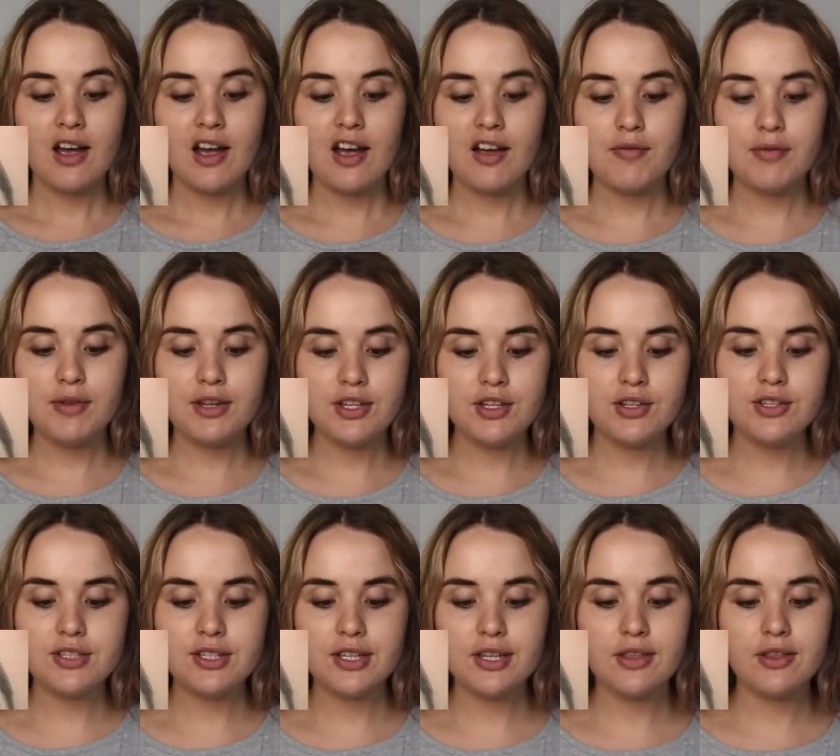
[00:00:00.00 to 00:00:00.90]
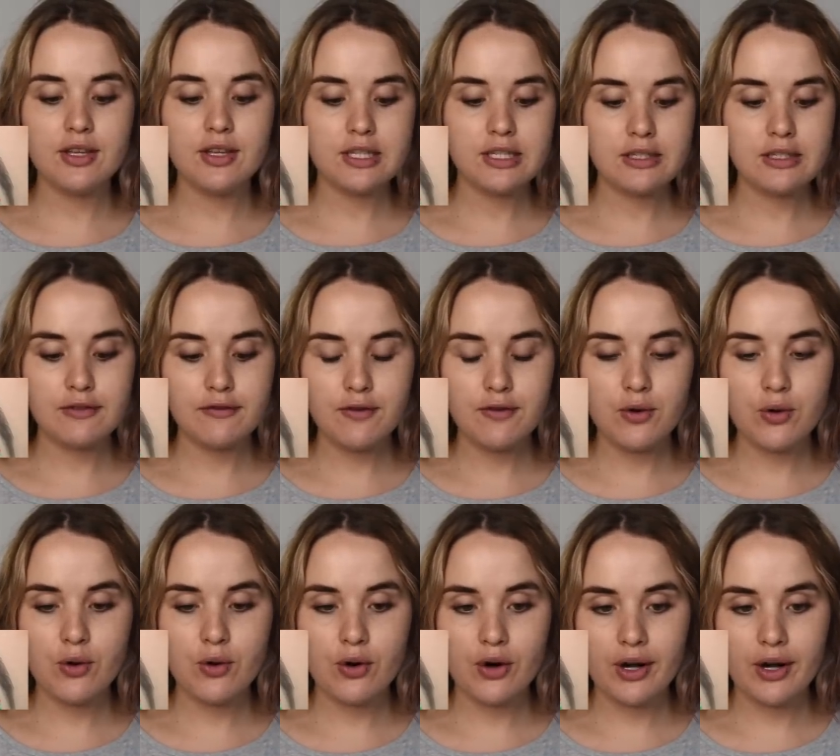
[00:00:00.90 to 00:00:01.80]
I've been using this
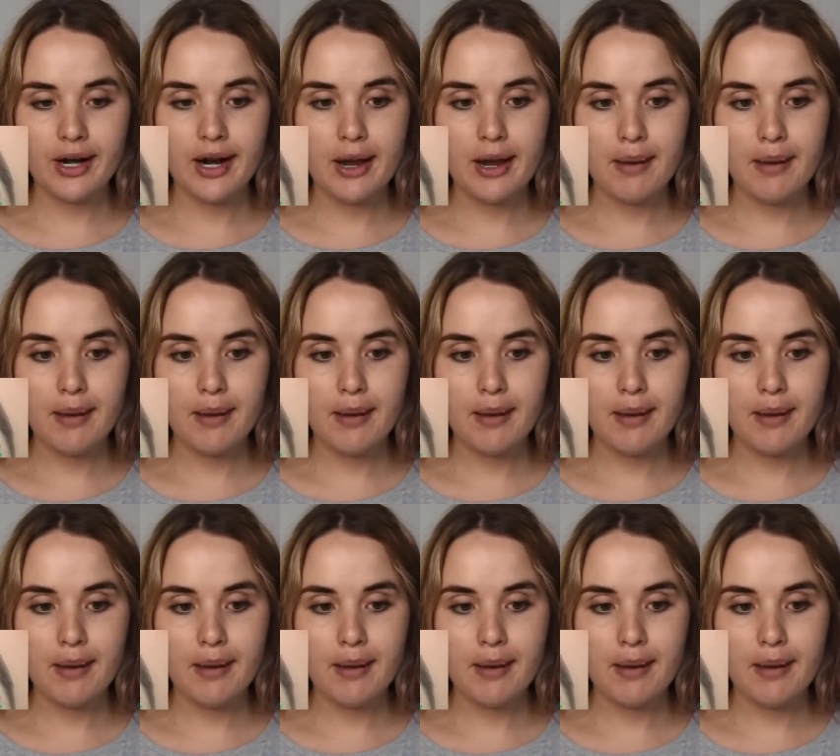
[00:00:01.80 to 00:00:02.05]
for